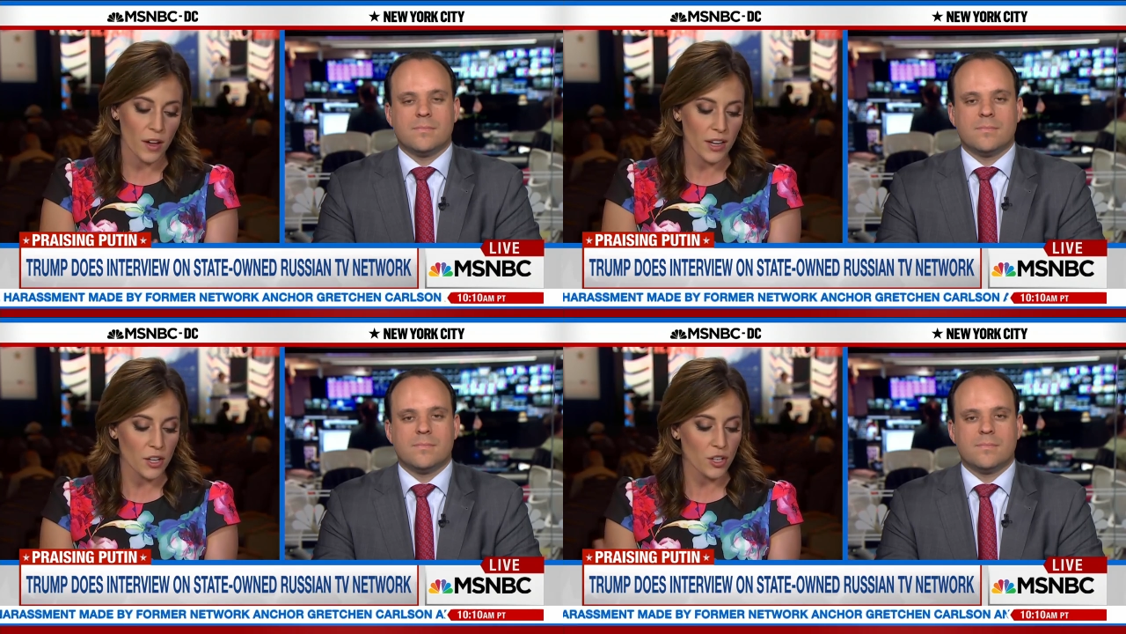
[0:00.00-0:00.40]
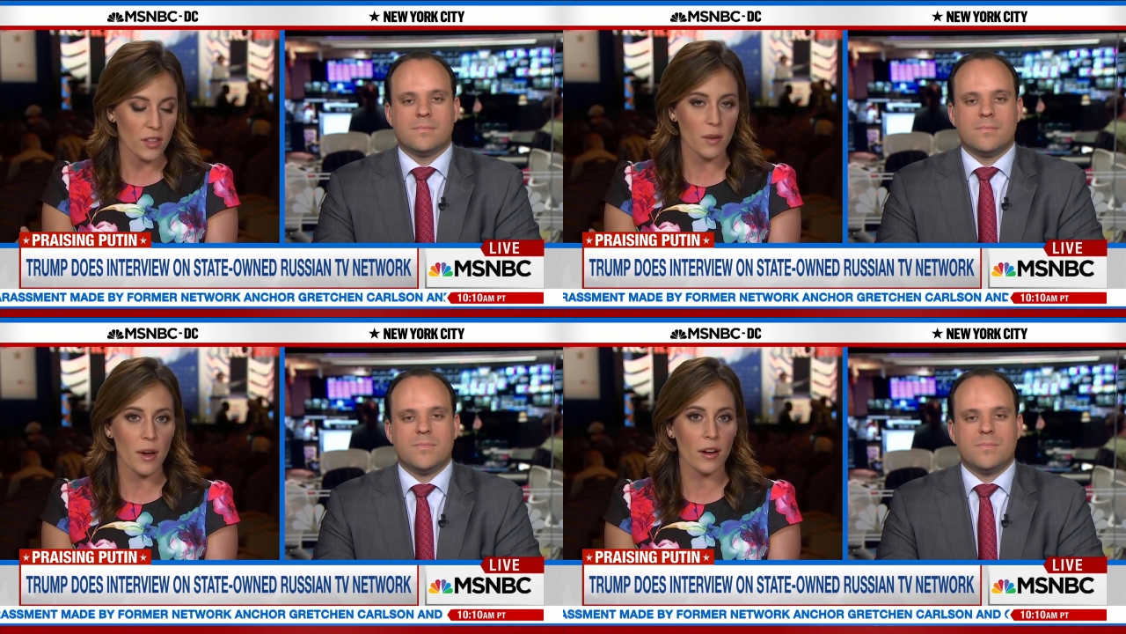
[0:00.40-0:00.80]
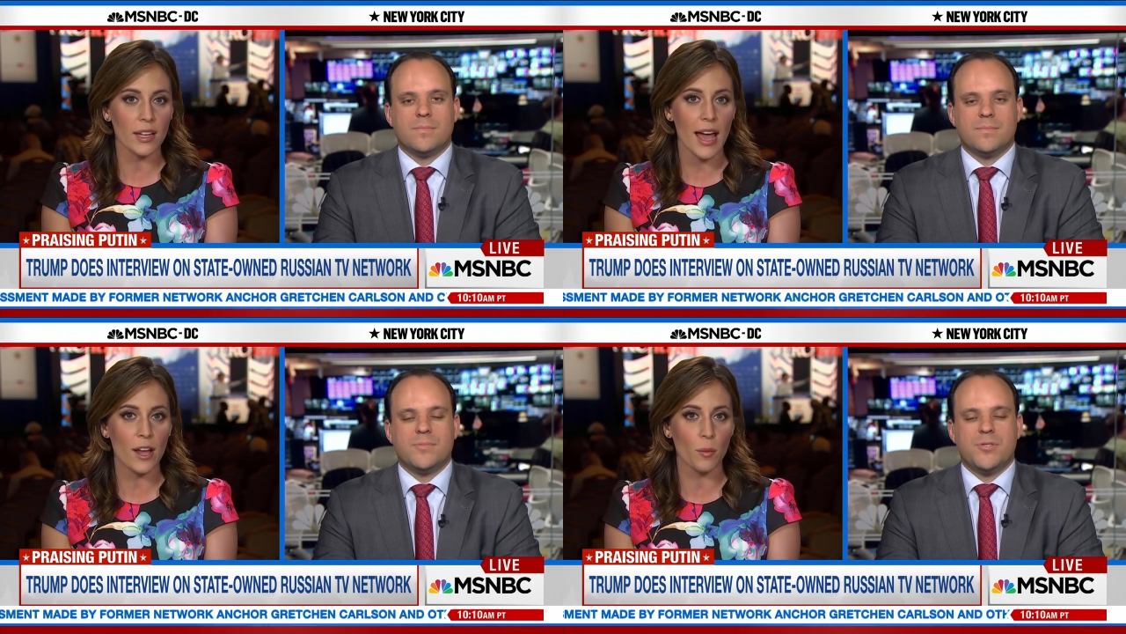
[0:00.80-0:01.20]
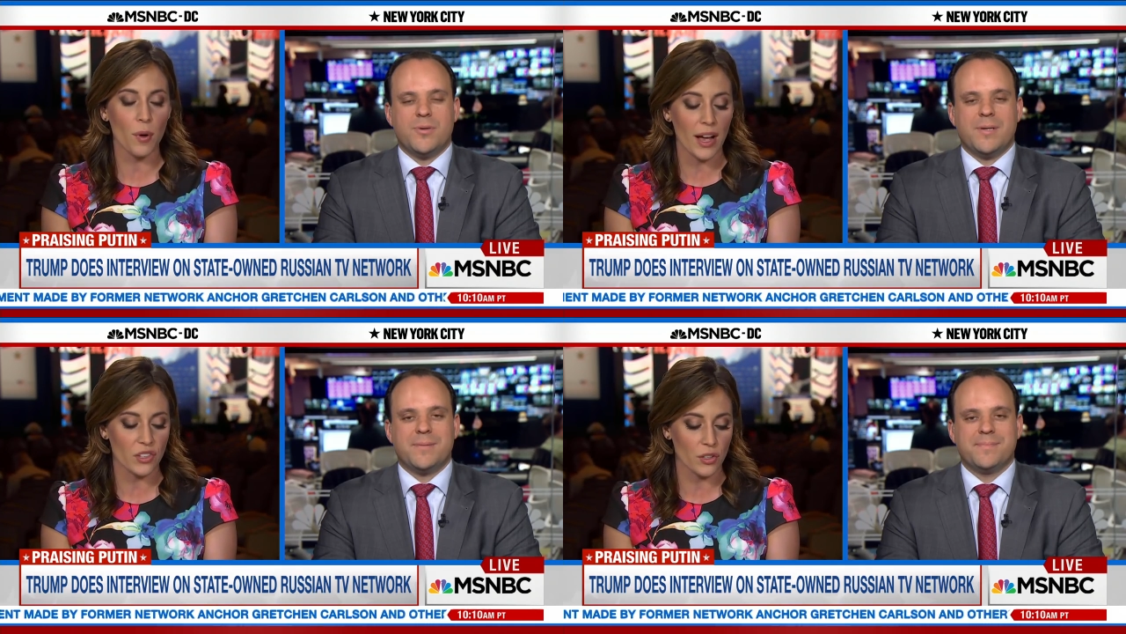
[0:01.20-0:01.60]
Speaker 1: Foundation and the American
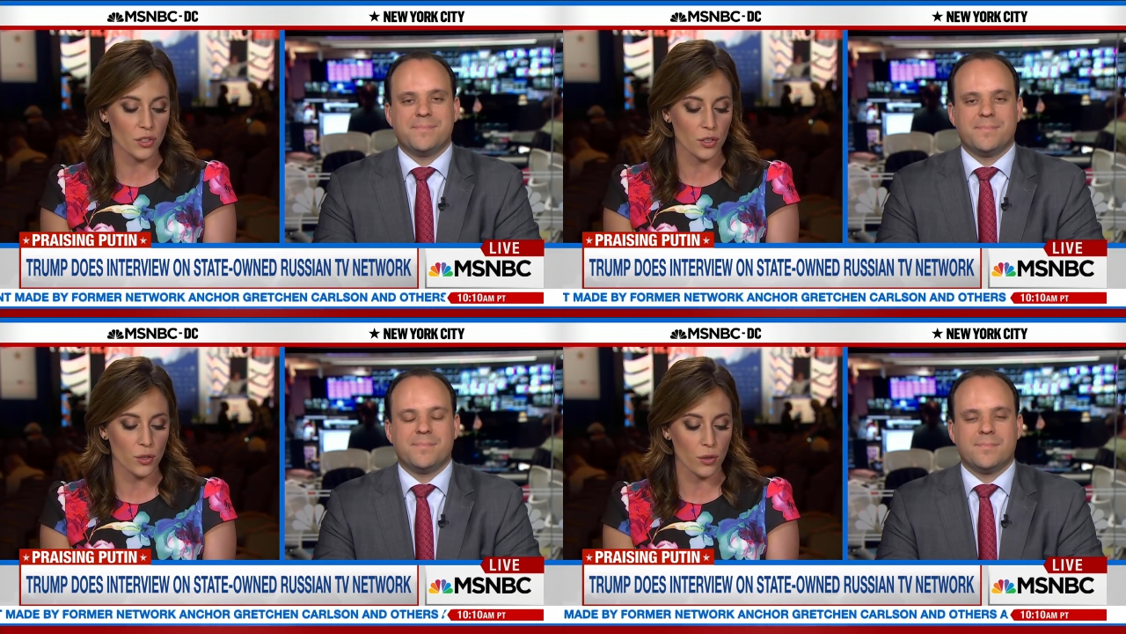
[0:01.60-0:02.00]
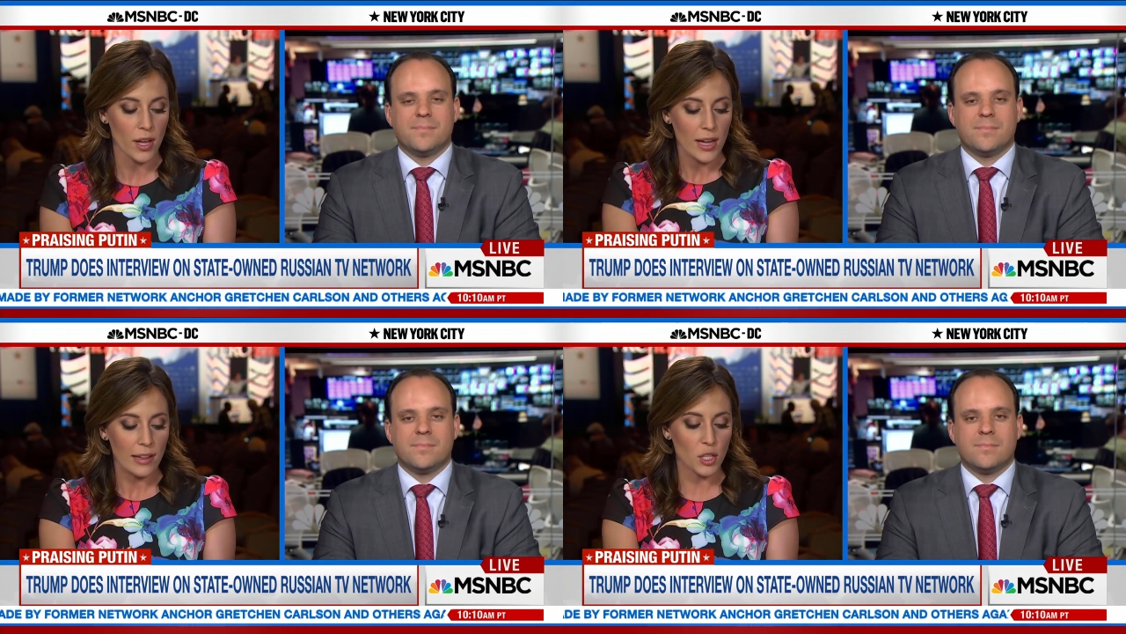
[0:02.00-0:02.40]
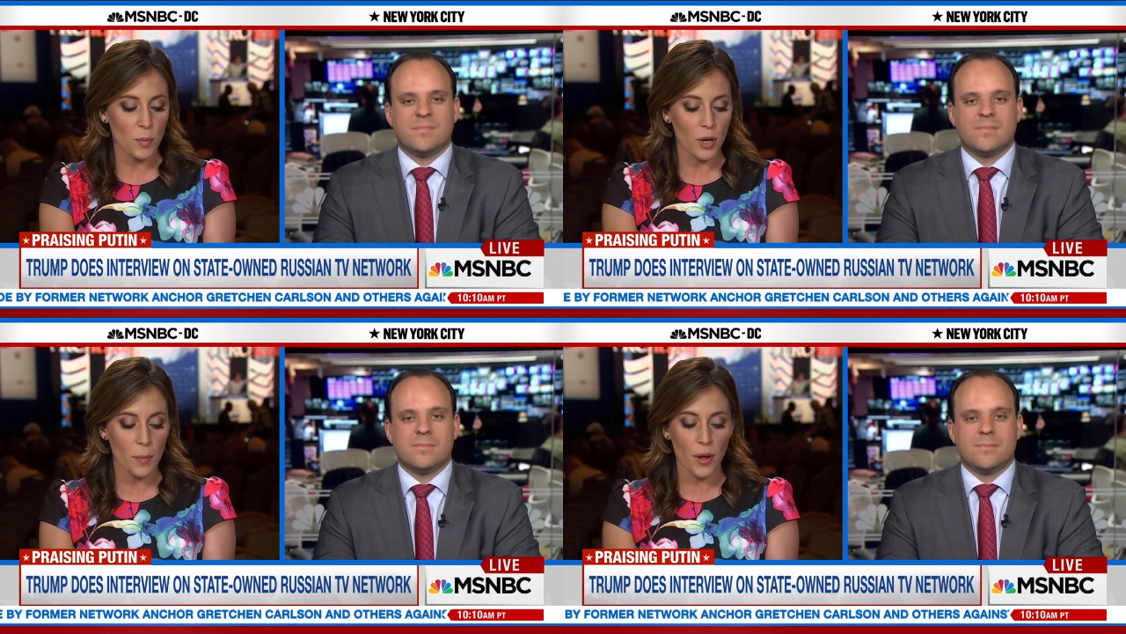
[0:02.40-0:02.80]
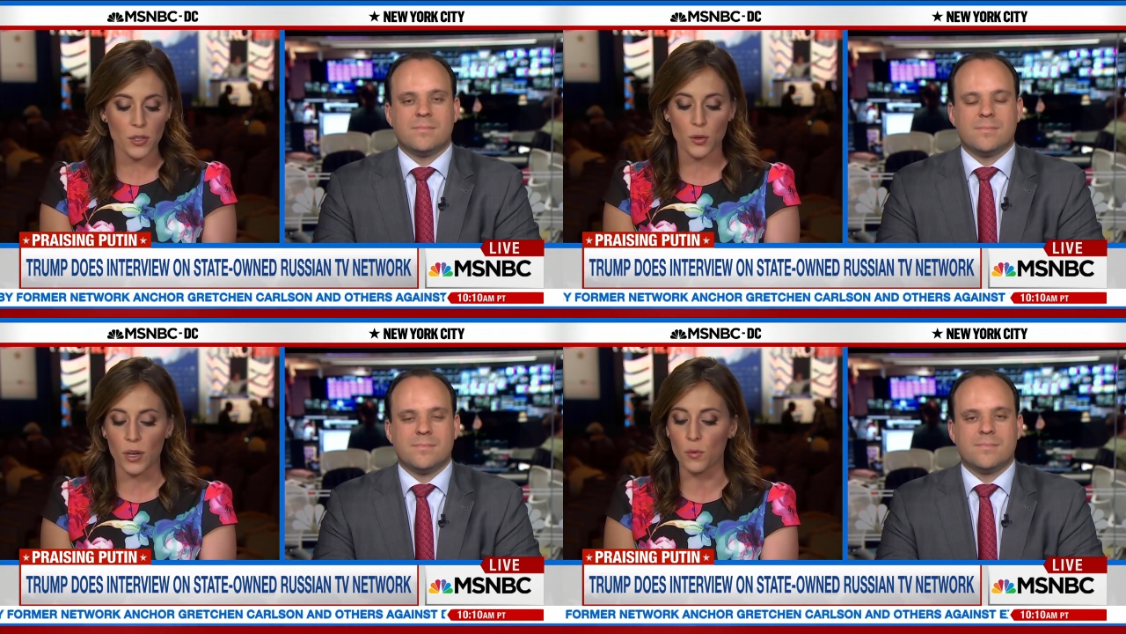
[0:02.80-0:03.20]
Enterprise sure. Institute. Let's put up
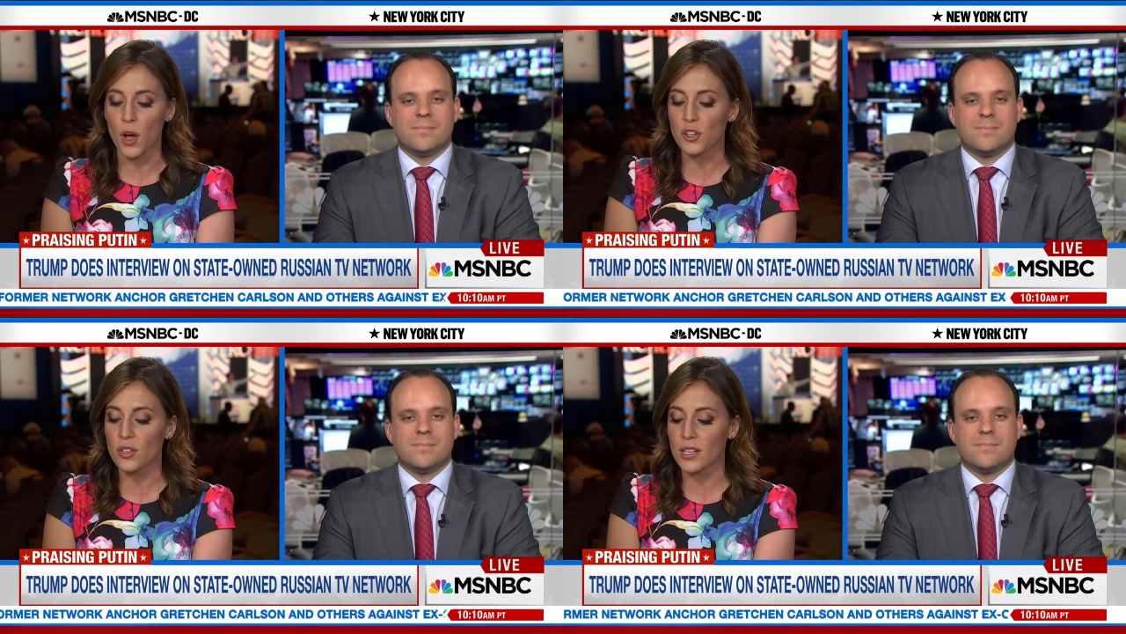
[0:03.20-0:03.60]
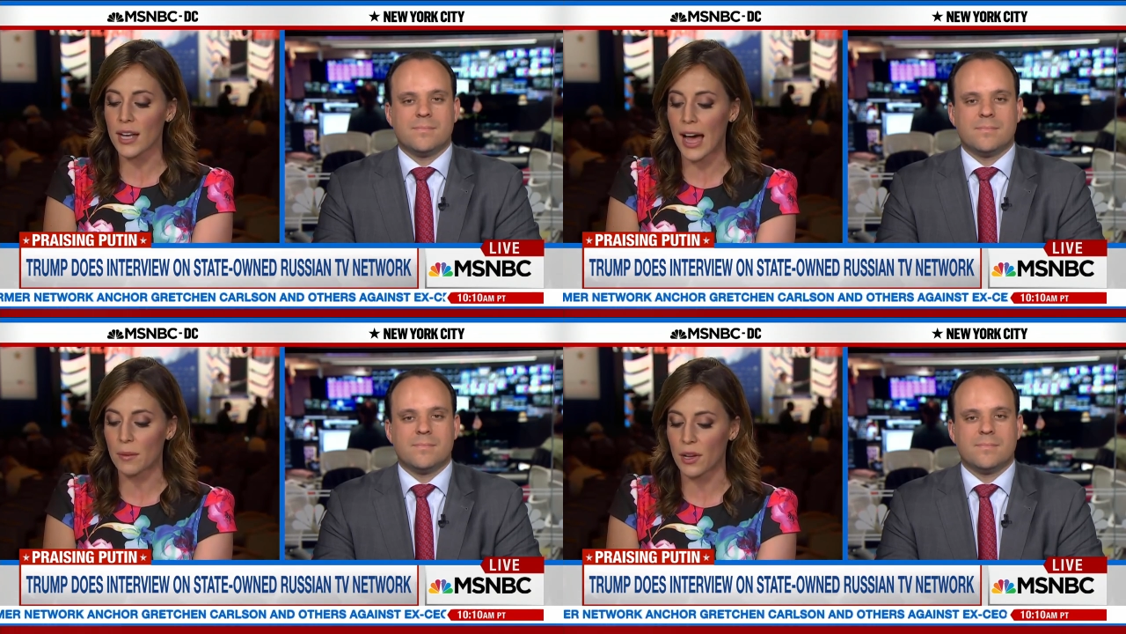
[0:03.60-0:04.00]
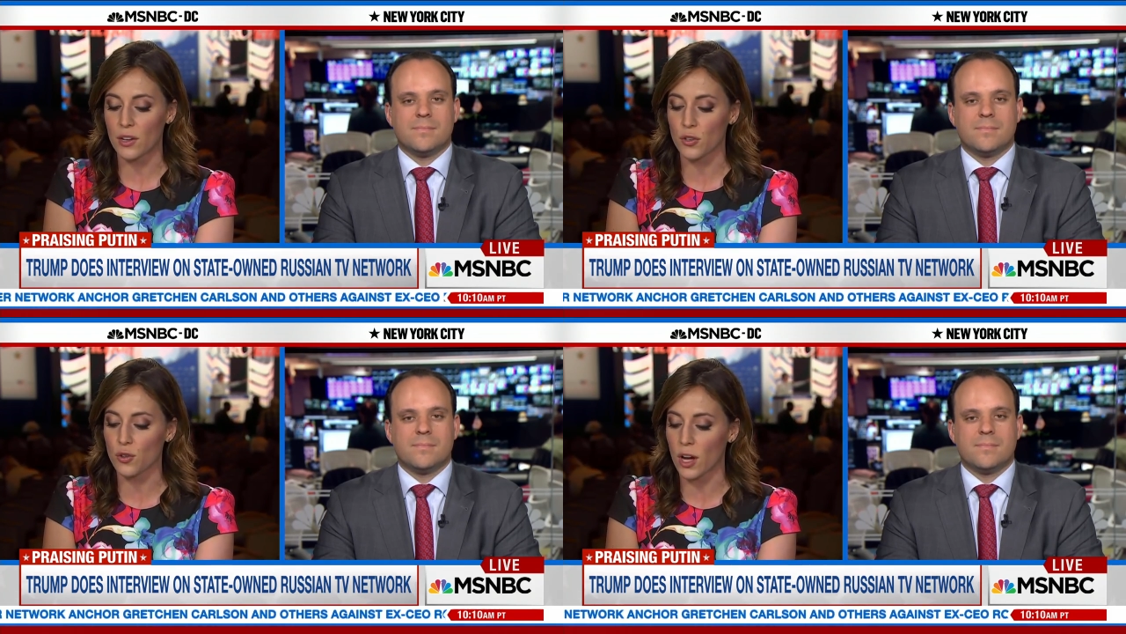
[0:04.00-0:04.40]
on screen. Russia's economy has